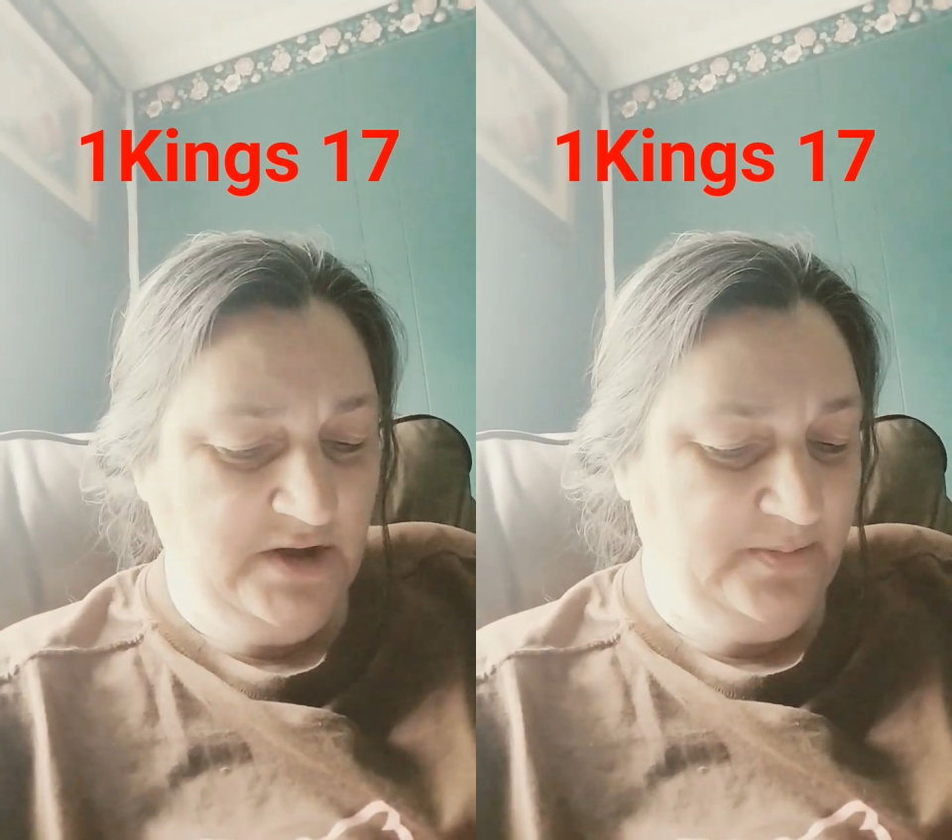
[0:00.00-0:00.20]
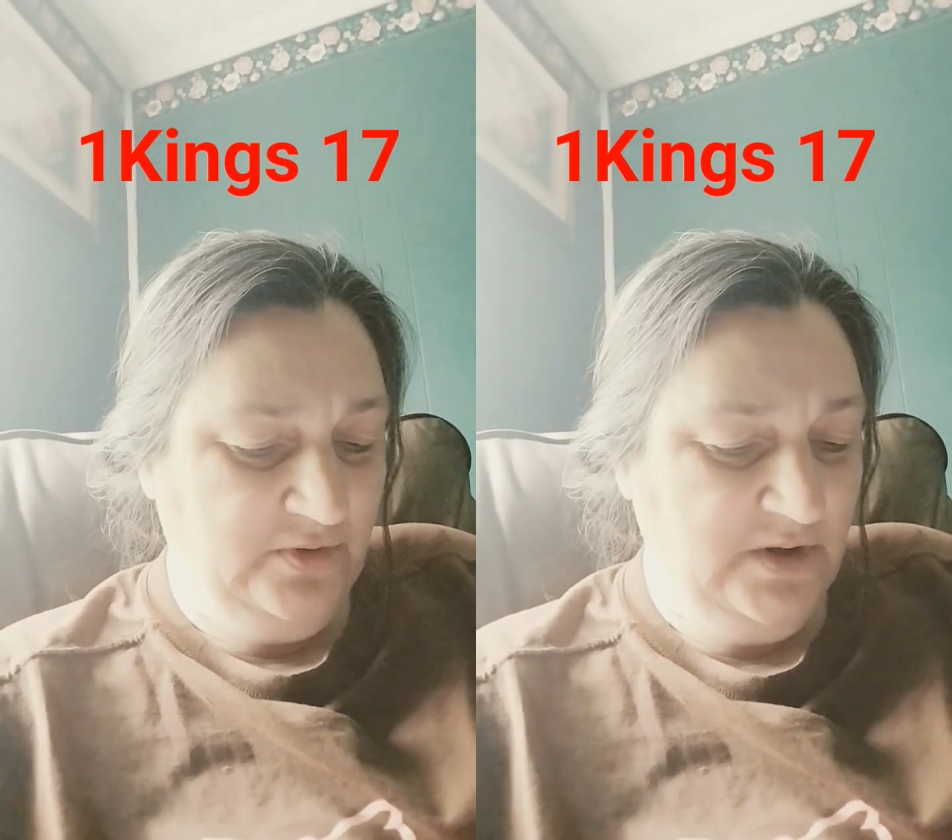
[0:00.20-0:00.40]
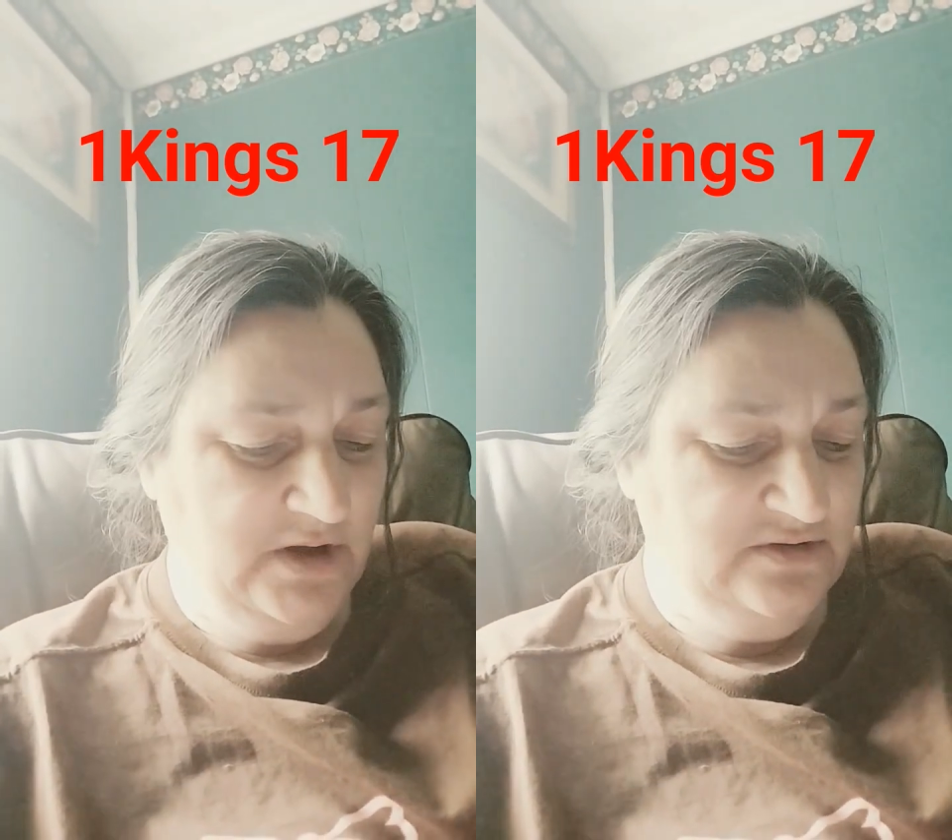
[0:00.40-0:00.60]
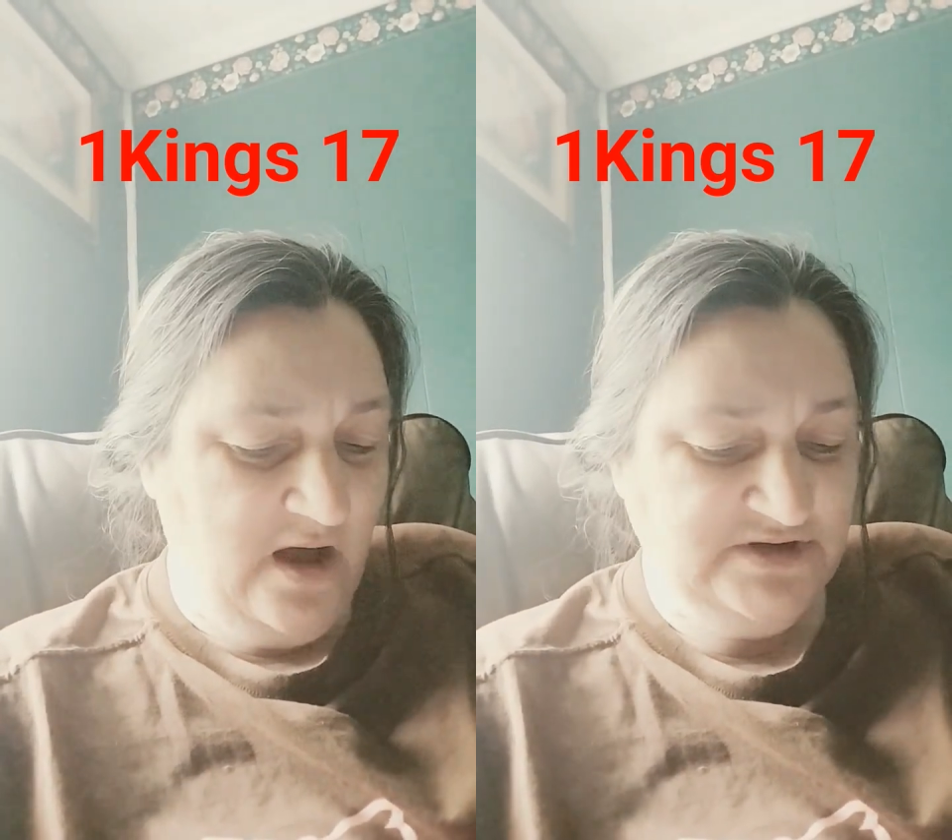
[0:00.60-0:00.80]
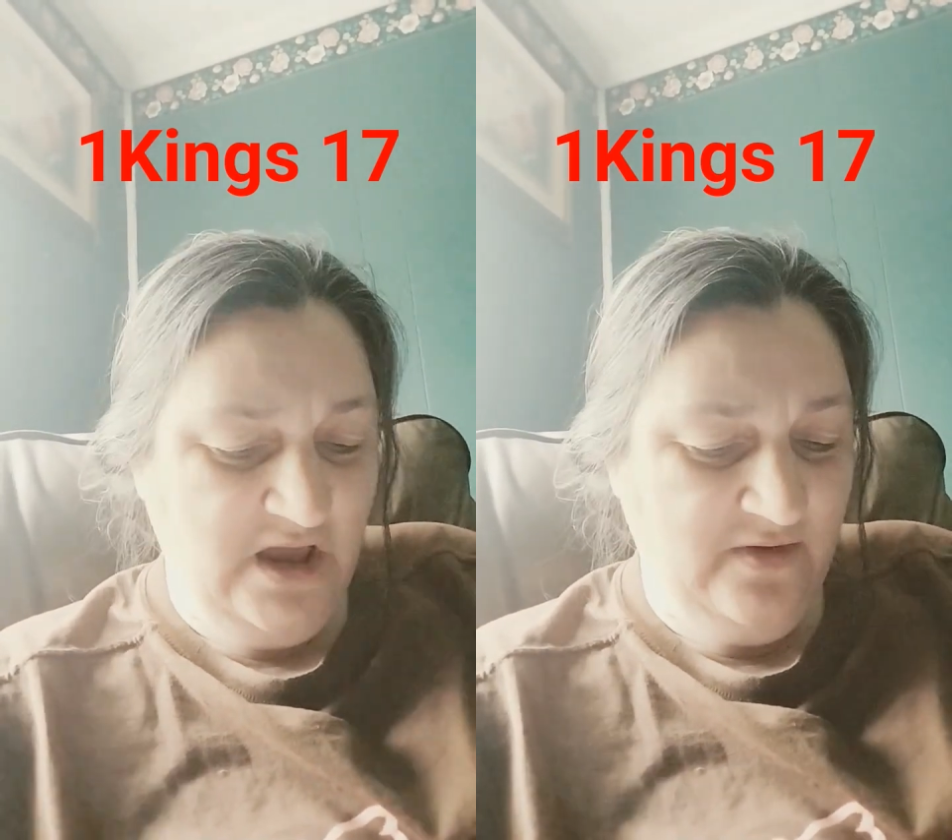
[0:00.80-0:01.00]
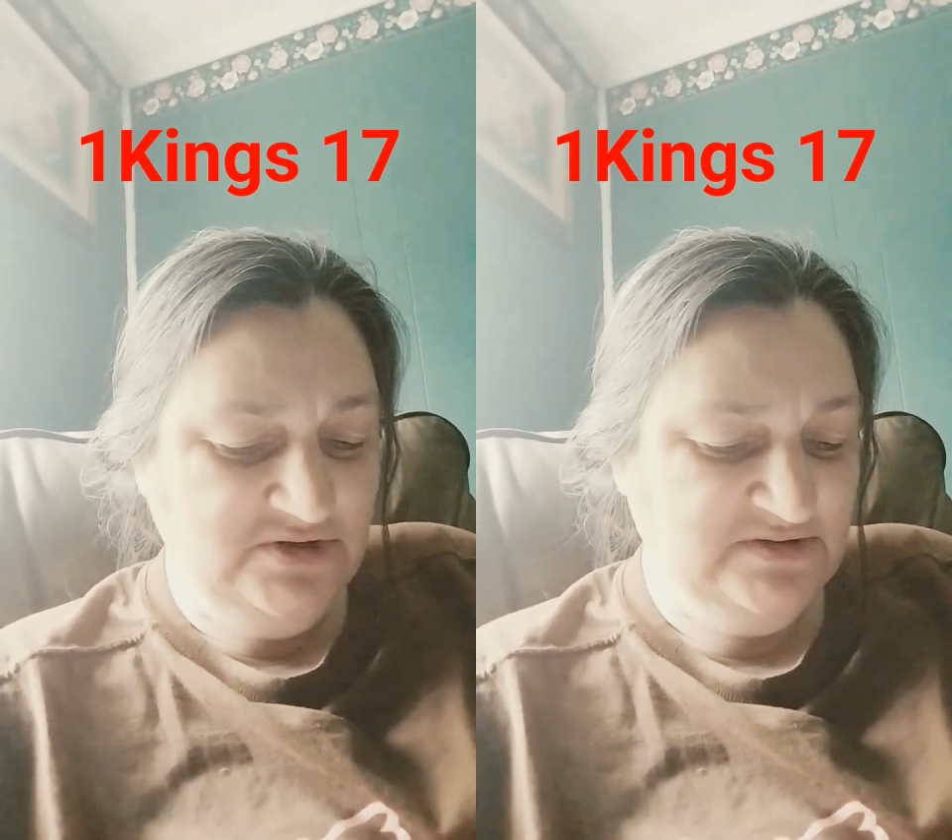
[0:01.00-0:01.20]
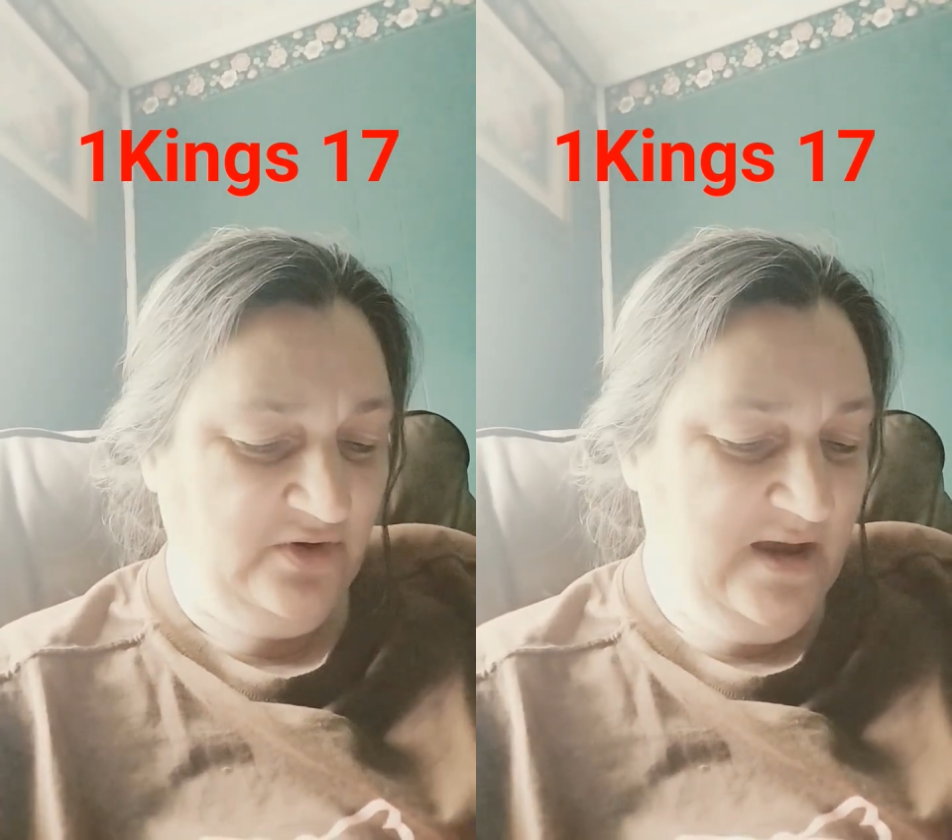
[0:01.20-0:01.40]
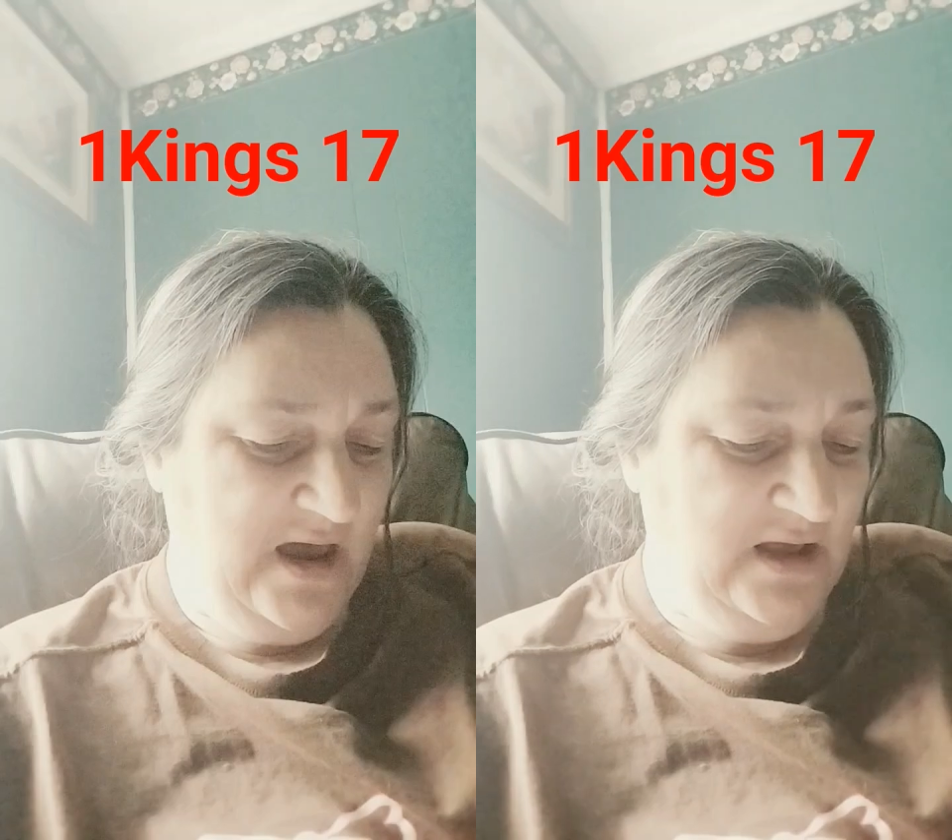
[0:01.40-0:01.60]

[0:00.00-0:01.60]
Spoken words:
from the upper room into the house, and gave him to his mother.